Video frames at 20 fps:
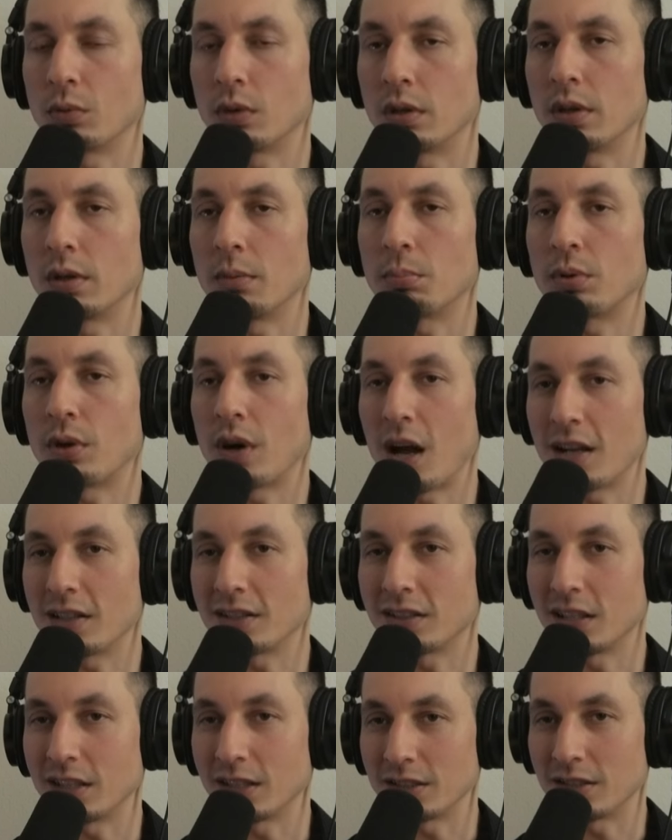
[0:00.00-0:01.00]
we're in a
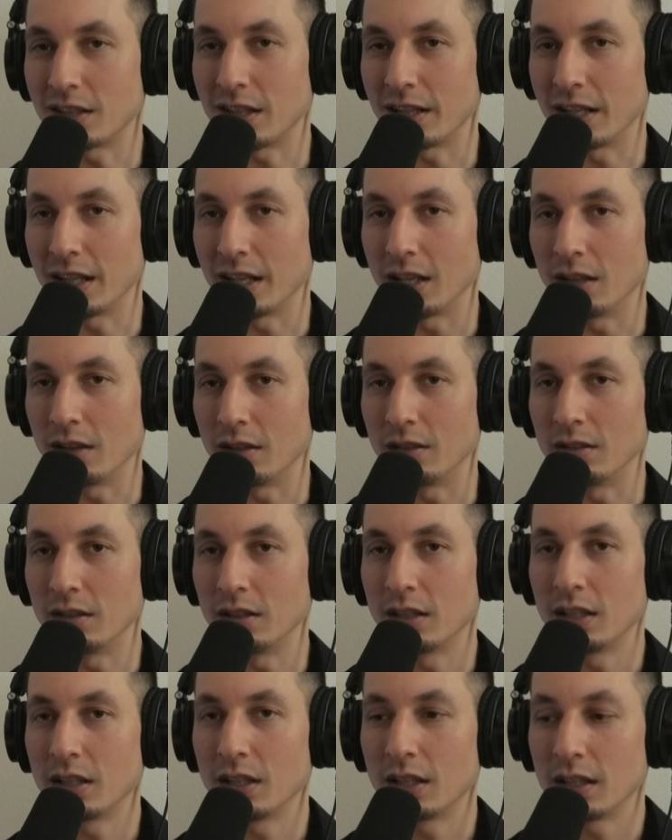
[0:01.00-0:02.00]
process right now